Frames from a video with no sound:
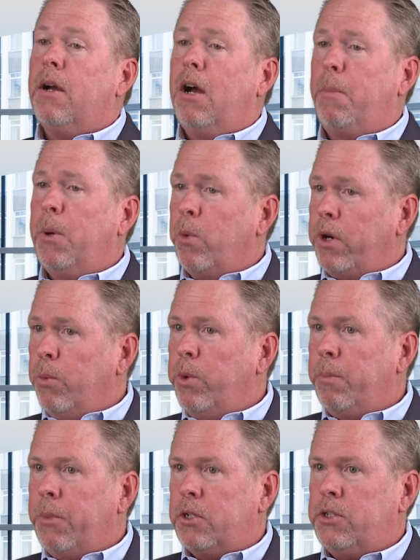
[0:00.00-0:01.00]
I've been working with
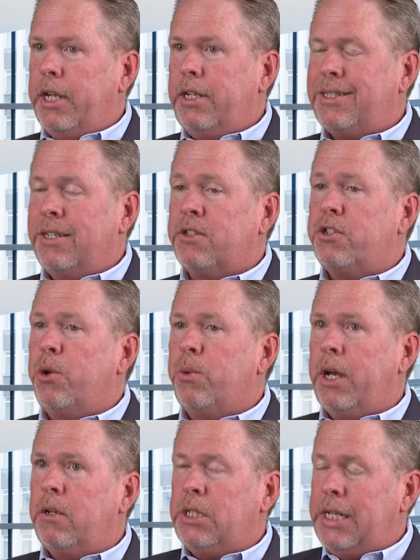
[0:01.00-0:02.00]
AmeriEstate State since
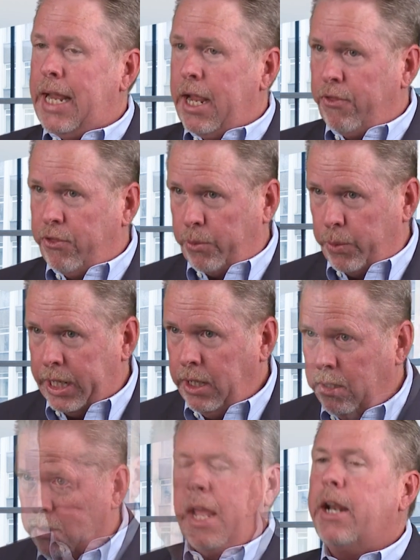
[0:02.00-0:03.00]
2003,
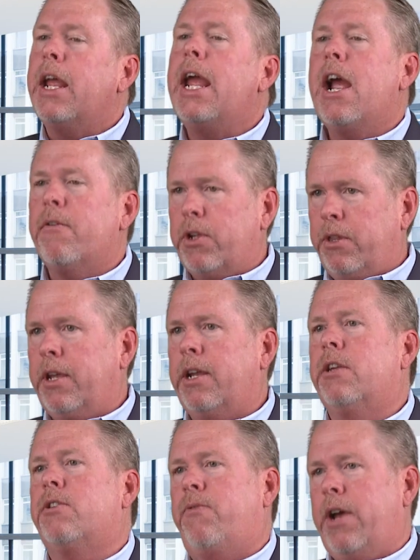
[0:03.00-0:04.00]
and everything
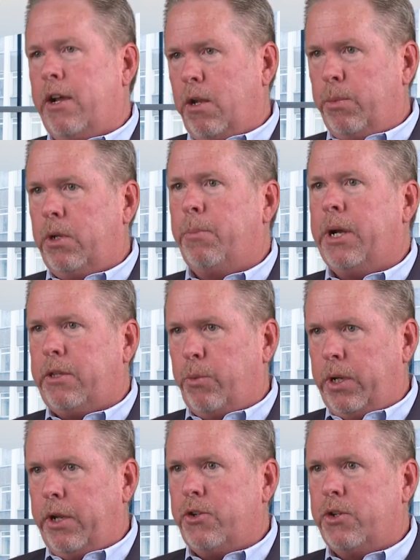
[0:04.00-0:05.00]
is valuable about the
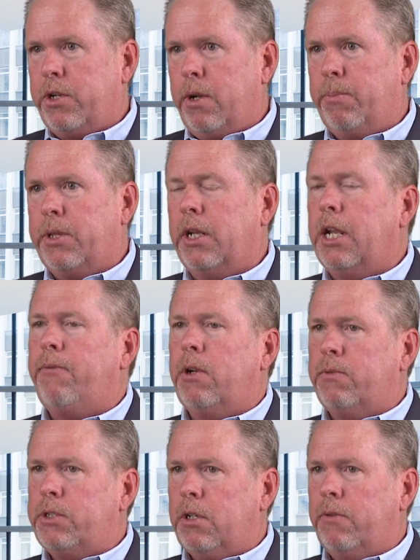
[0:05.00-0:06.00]
relationship. The level
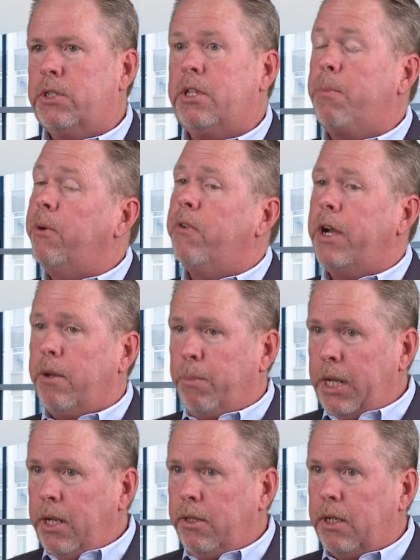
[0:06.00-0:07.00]
of service they provide to
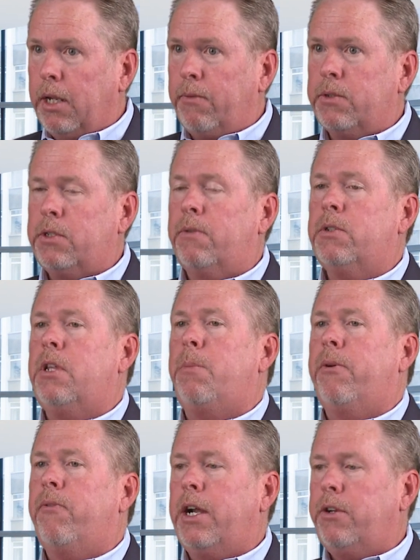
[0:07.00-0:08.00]
me, the level of service they
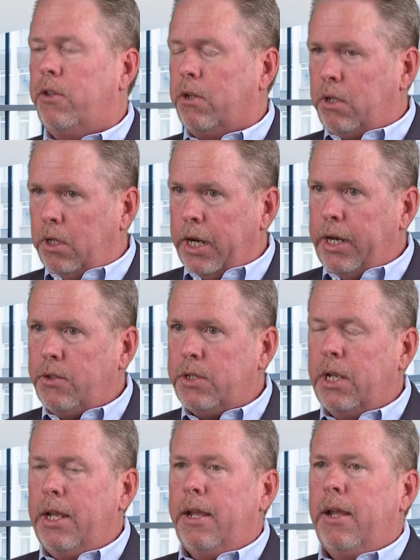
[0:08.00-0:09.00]
provide to their clients,
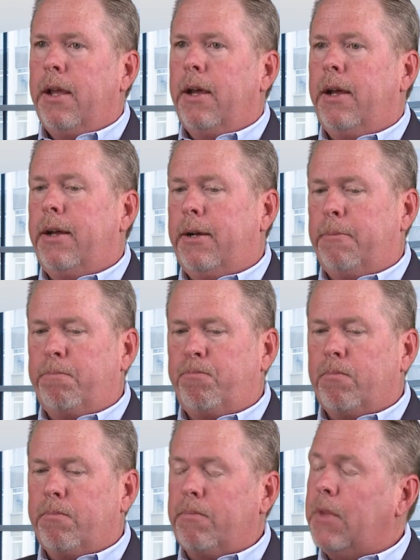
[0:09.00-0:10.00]
um,
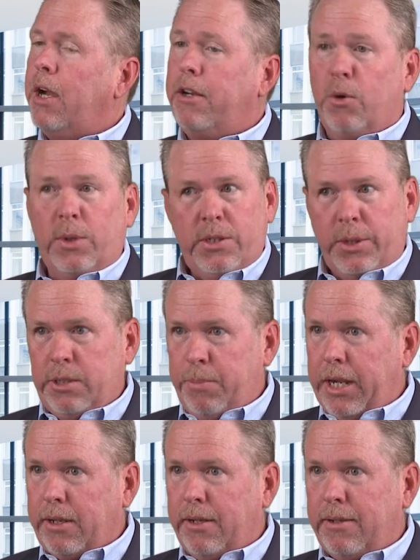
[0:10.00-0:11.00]
I know what to
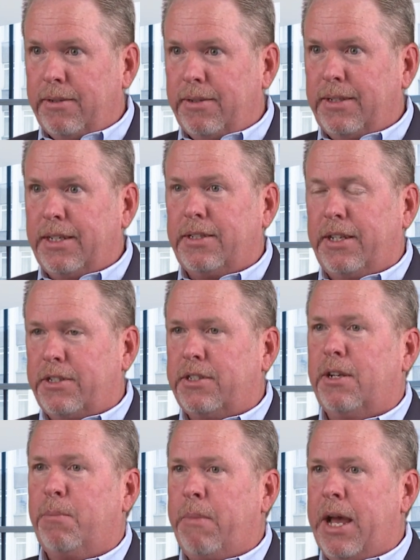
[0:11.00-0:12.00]
expect. It, it's
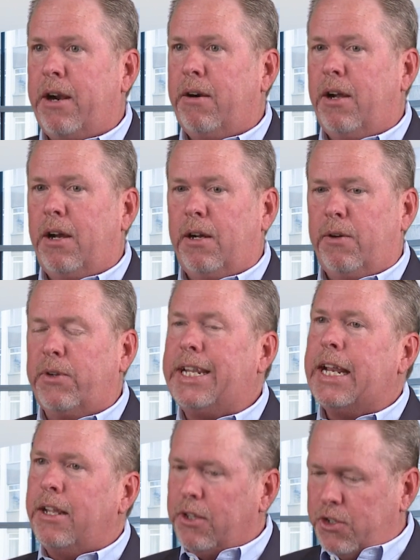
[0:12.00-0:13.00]
a matter of
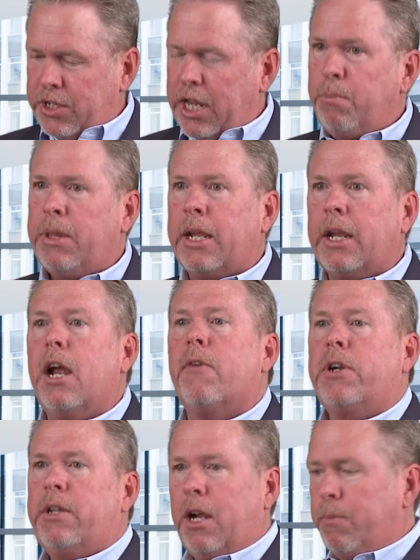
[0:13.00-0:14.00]
getting the same thing
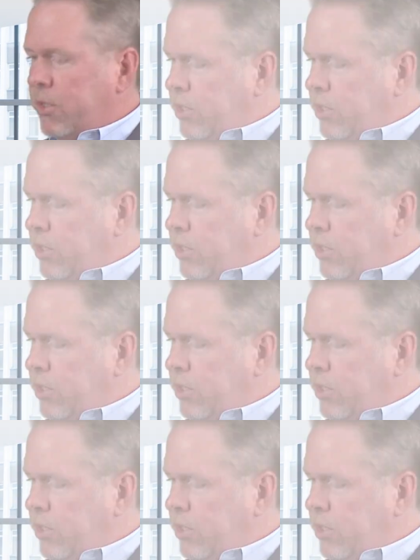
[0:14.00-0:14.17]
every time,